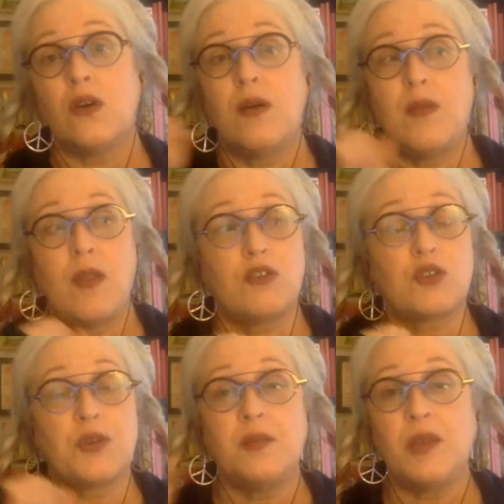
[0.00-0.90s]
And
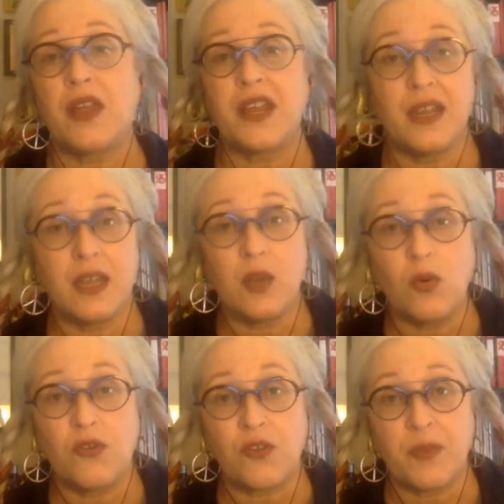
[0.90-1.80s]
treated me like an
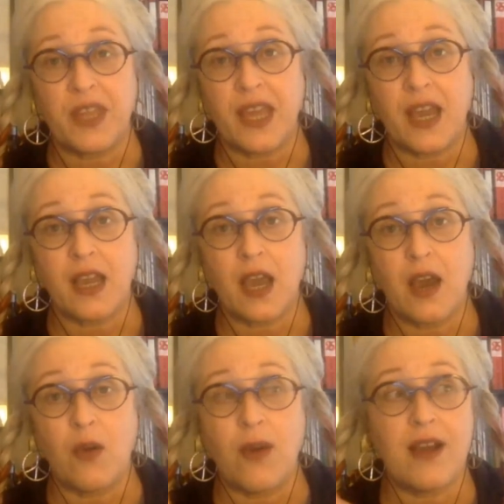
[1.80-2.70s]
equal from the
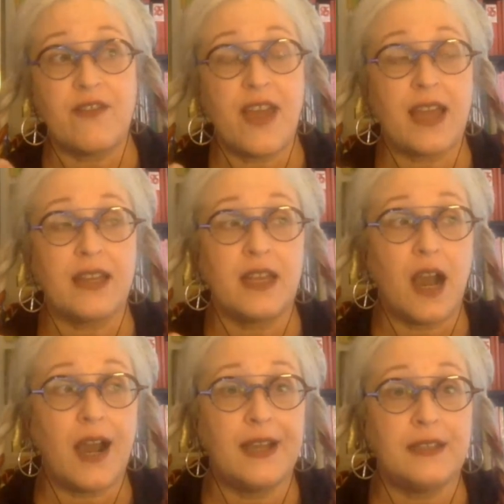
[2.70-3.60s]
get-go. I've had
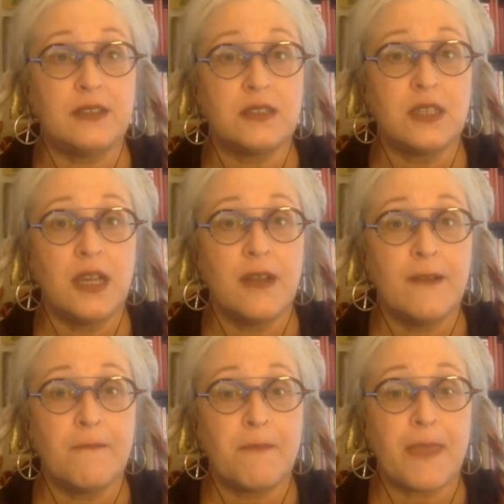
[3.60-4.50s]
guys,
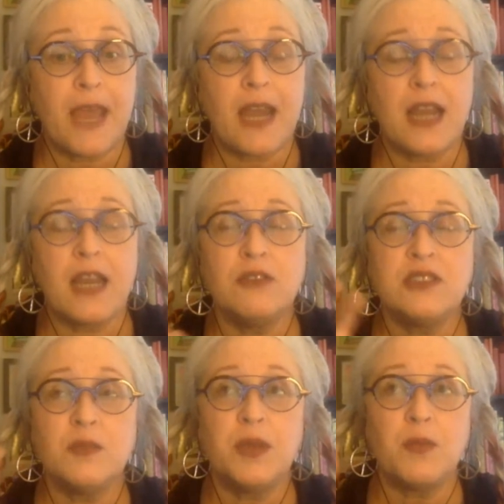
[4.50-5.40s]
and I know
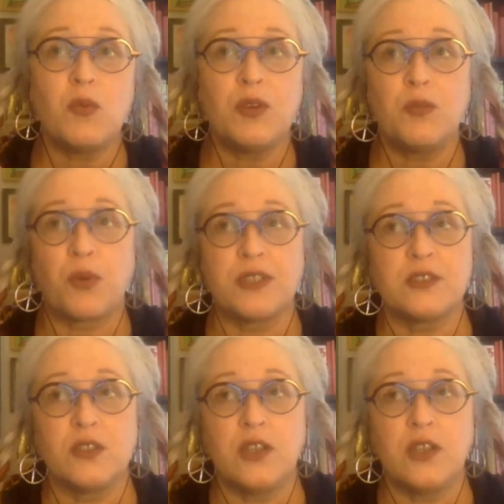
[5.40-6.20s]
some people would bristle